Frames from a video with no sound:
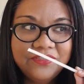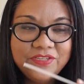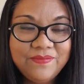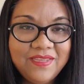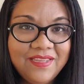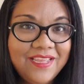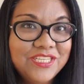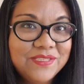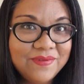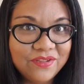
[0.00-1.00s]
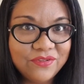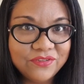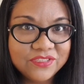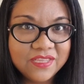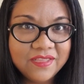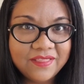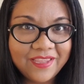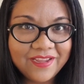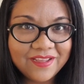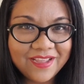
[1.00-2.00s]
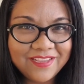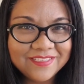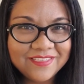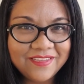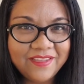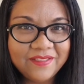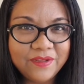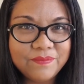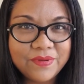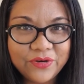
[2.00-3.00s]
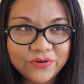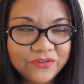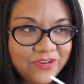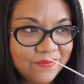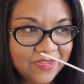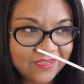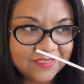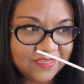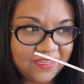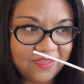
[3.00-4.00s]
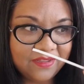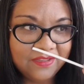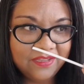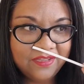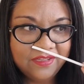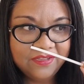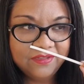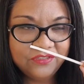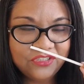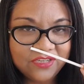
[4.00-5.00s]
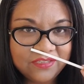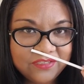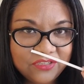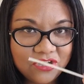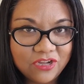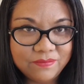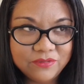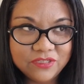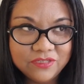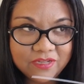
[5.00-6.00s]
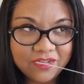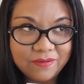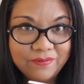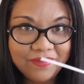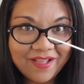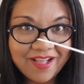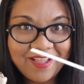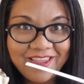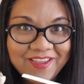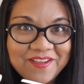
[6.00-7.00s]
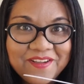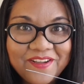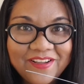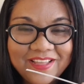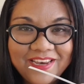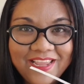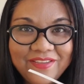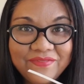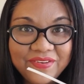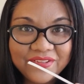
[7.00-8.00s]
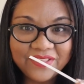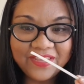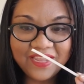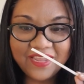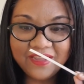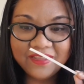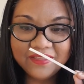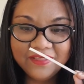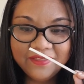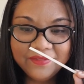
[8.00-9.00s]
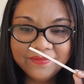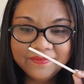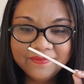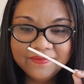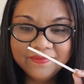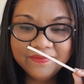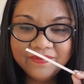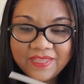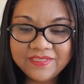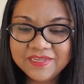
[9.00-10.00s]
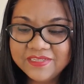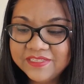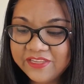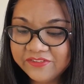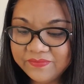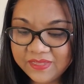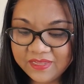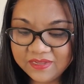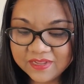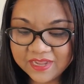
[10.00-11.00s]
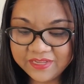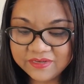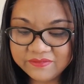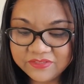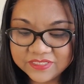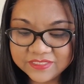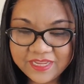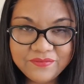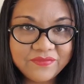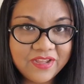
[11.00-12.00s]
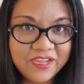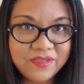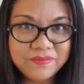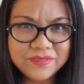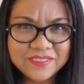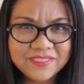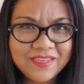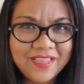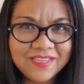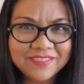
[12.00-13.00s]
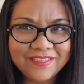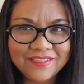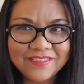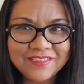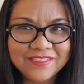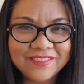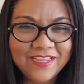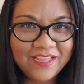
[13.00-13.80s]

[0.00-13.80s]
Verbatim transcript: to me, it smells like icing, like buttercream icing, just topped up high on a vanilla cake. It does give me kind of the same vibes as this.